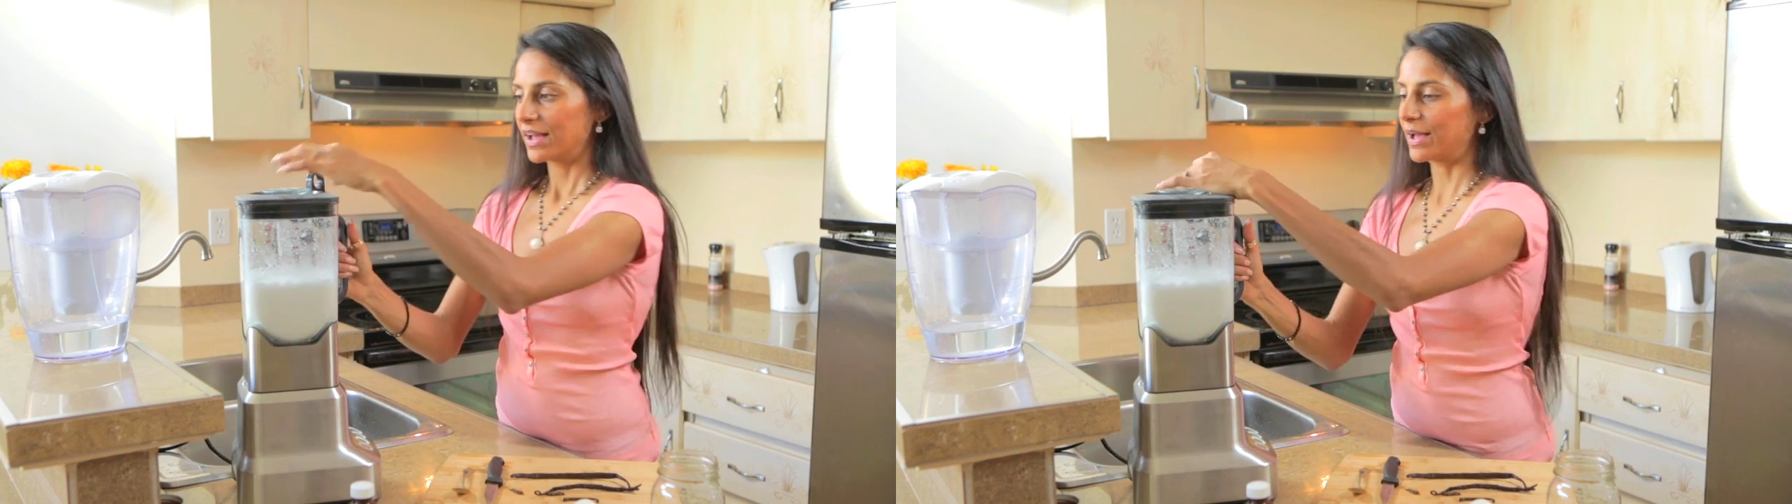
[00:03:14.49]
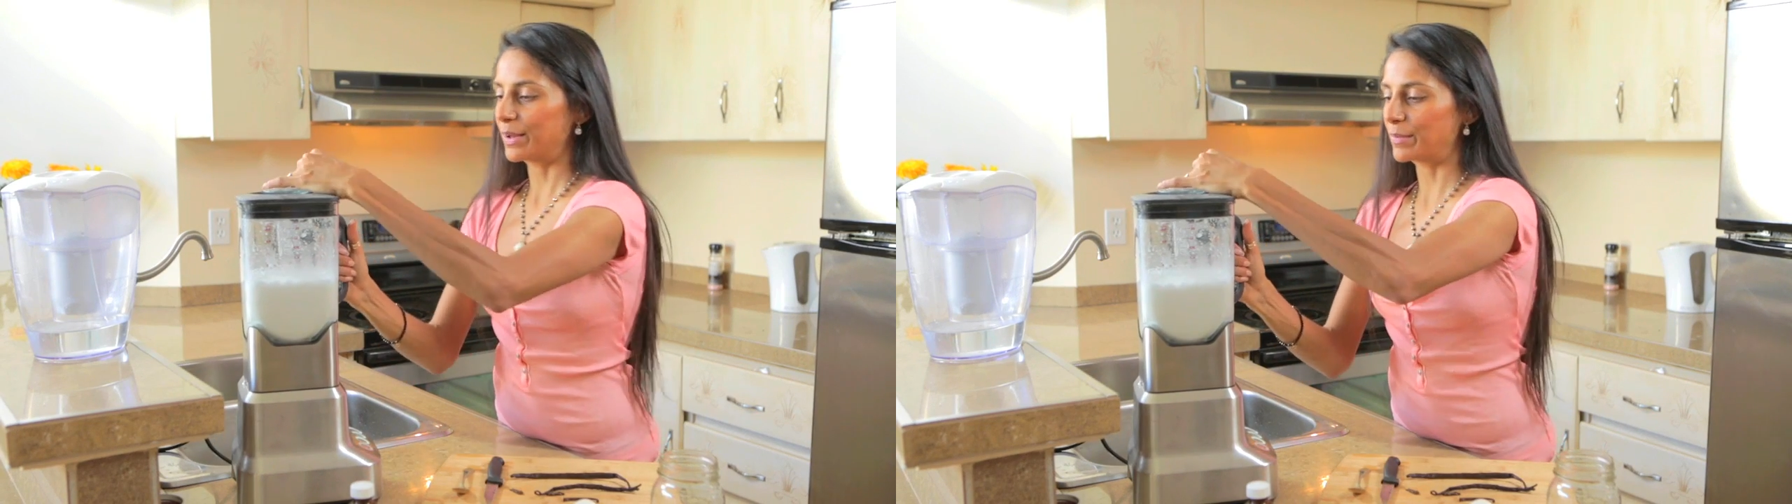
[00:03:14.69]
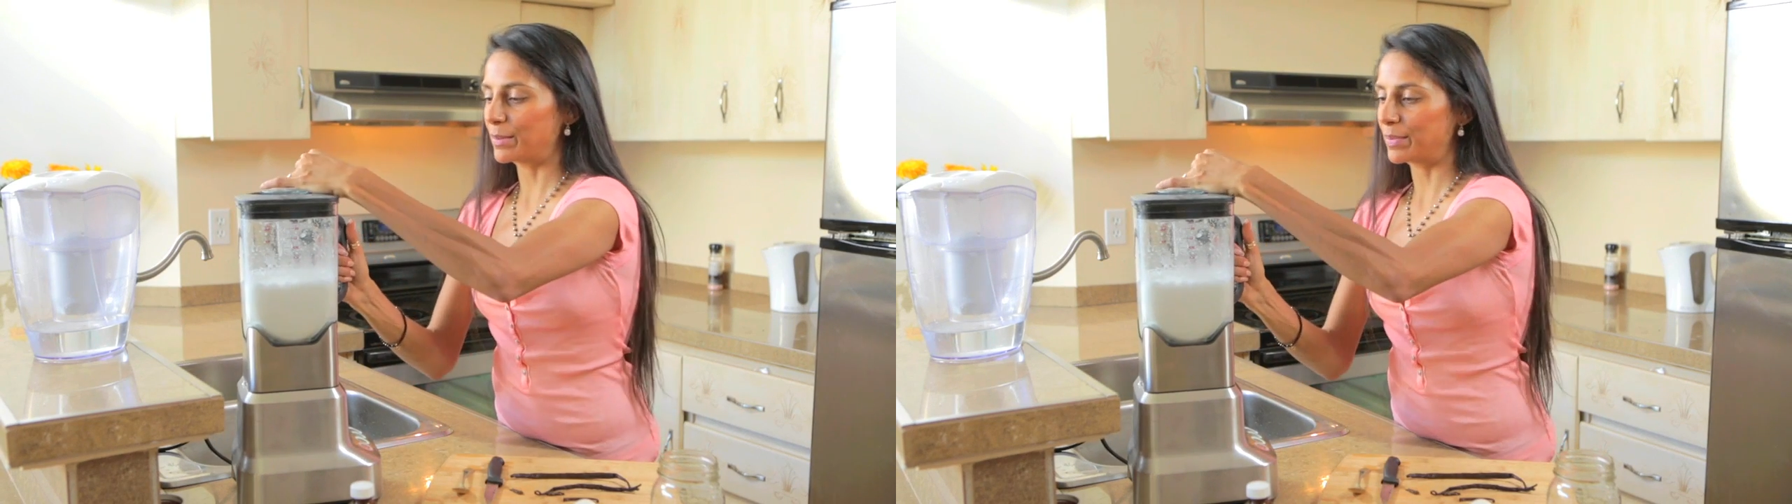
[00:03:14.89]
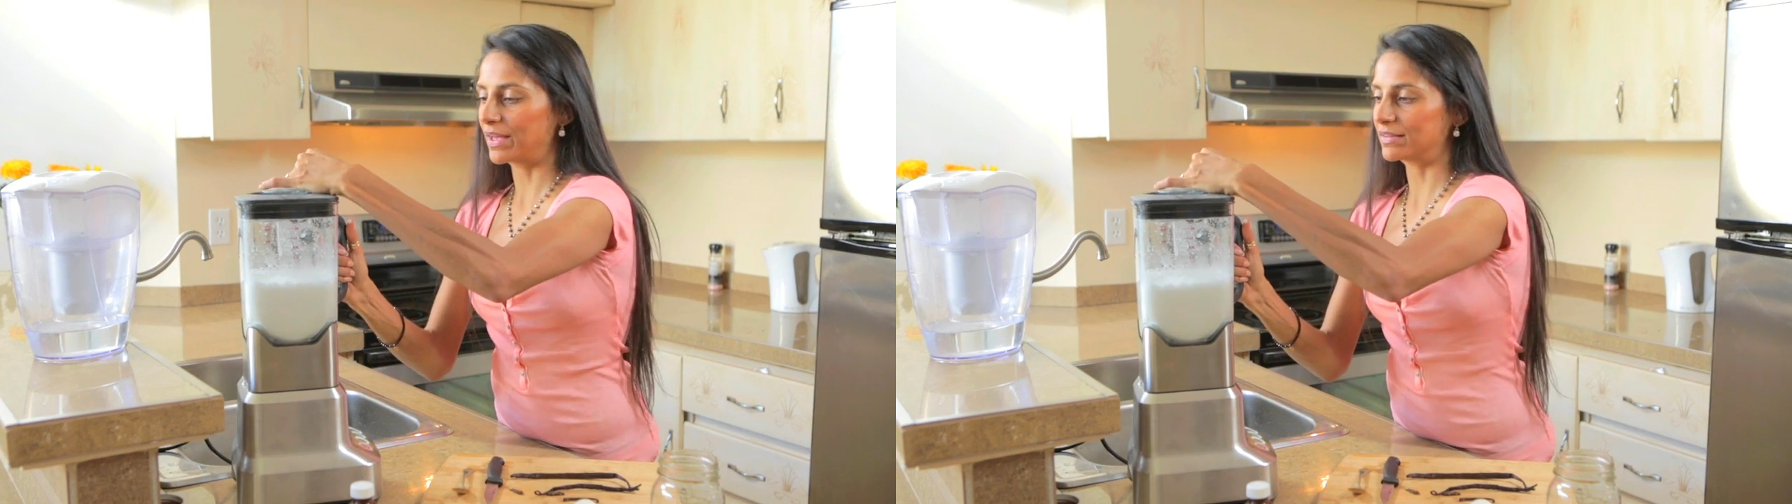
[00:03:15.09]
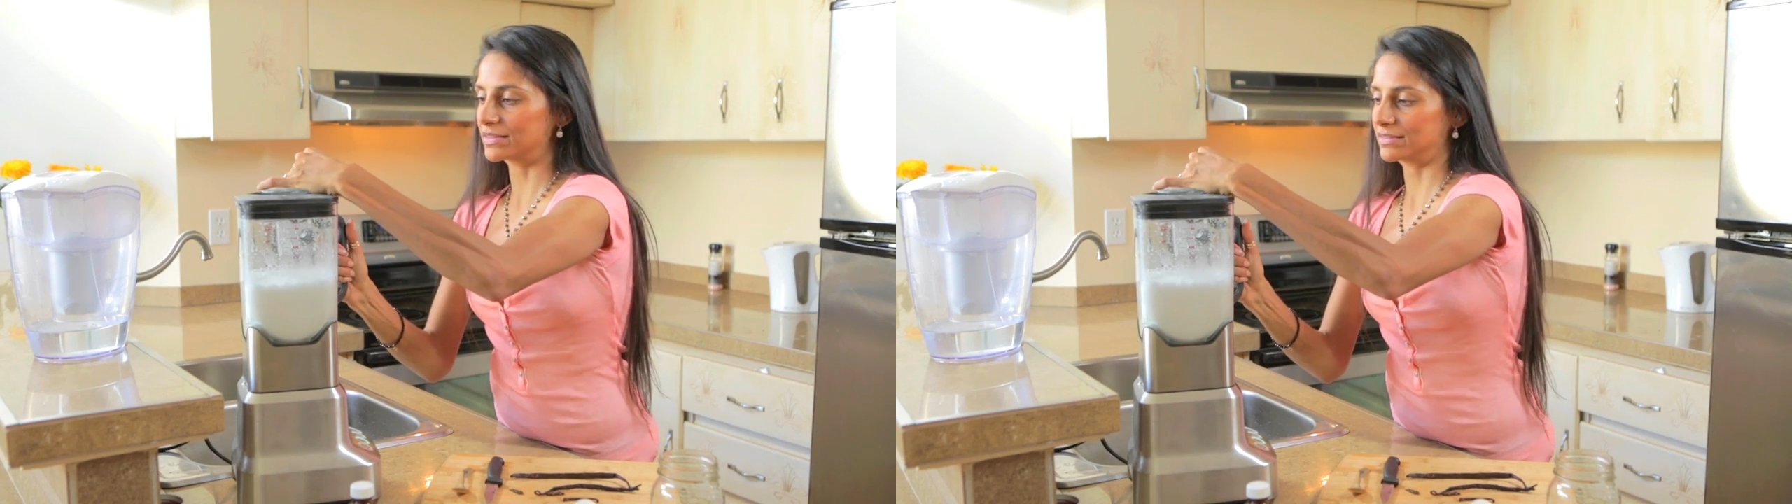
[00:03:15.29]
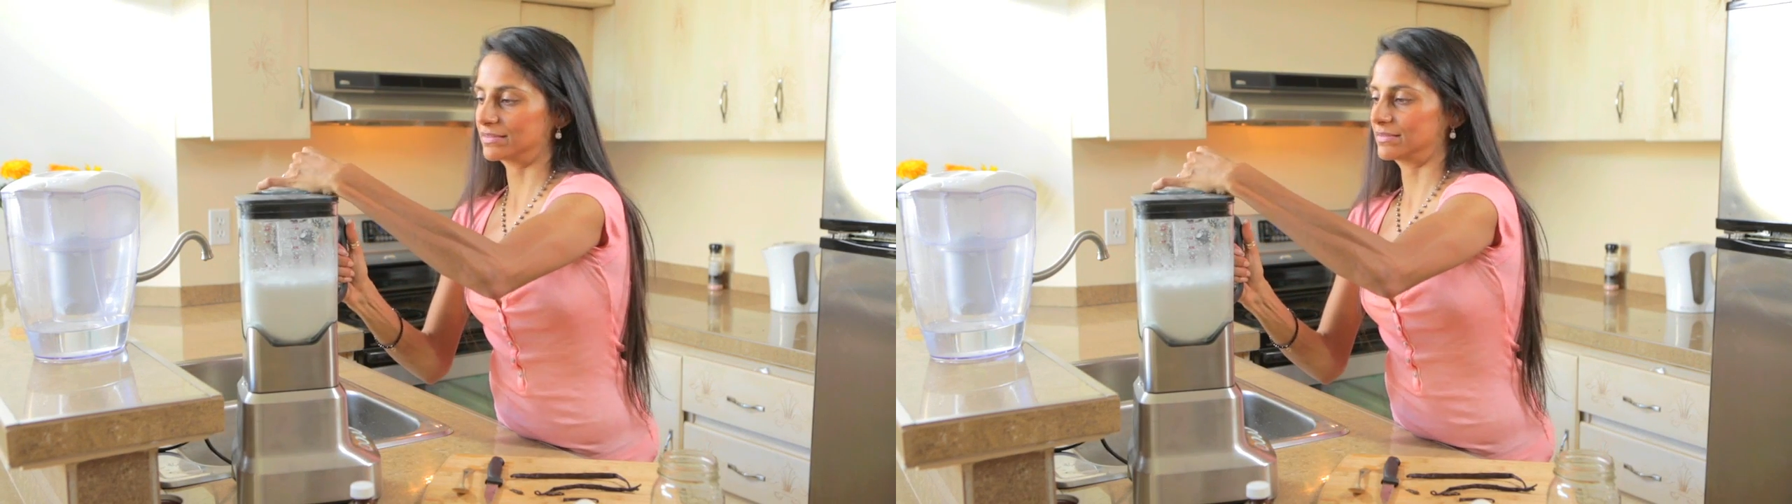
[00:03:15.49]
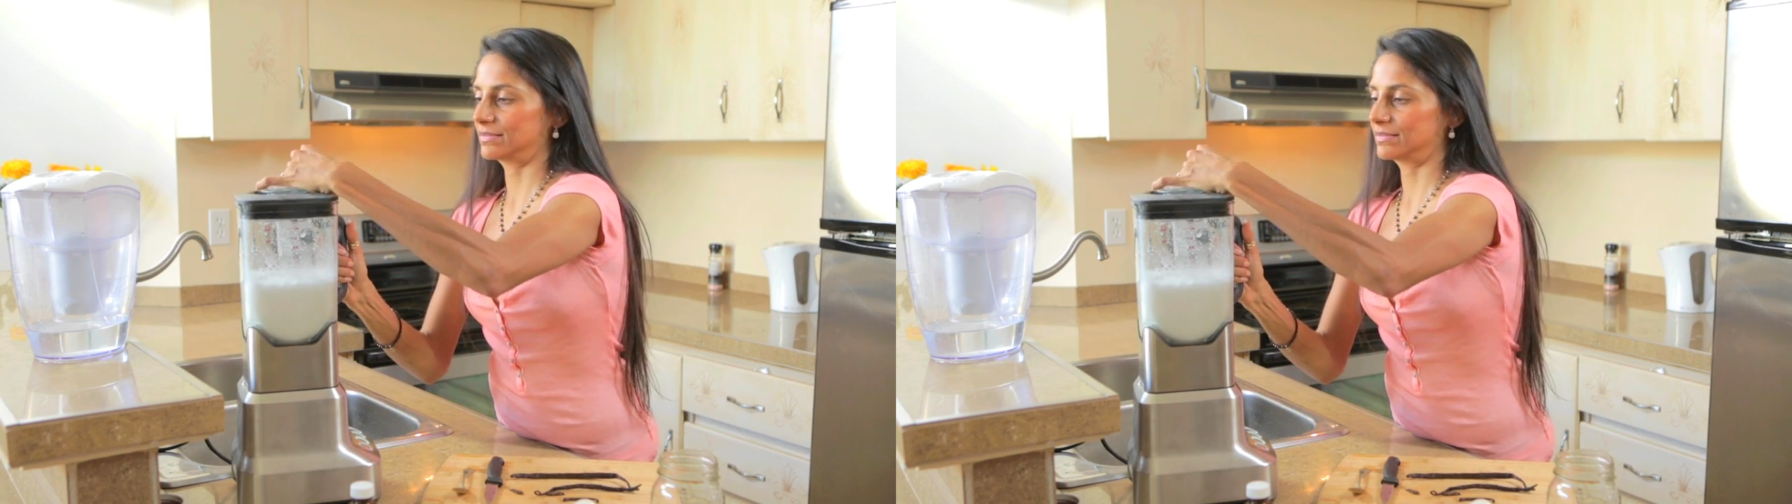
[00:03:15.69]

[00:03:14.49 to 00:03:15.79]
but